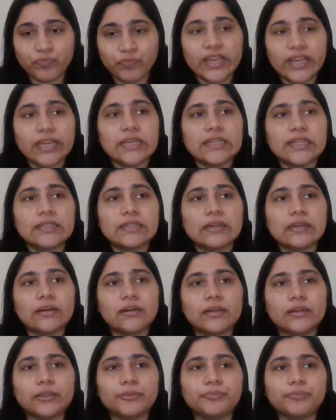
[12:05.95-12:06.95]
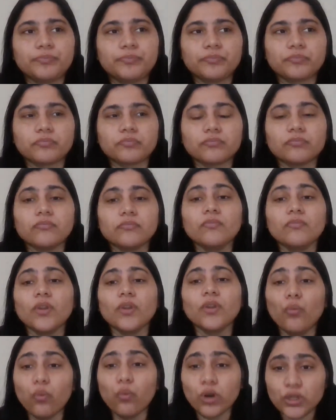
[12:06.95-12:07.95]
is
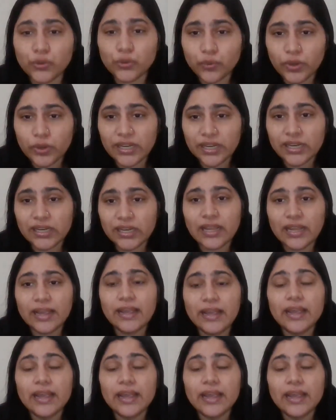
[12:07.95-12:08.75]
what will